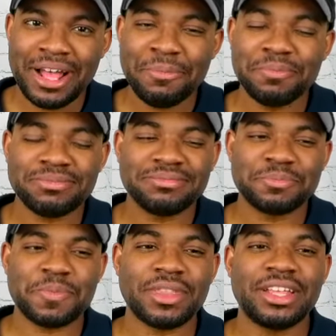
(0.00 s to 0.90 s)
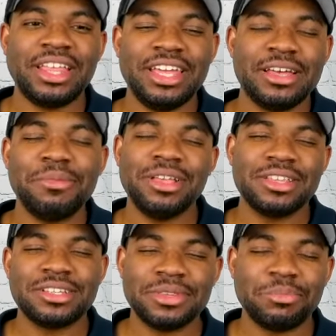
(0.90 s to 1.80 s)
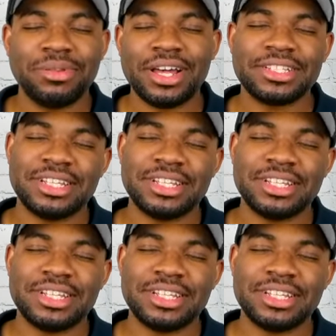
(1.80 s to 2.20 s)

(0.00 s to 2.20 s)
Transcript: um, like I mean, some of the plot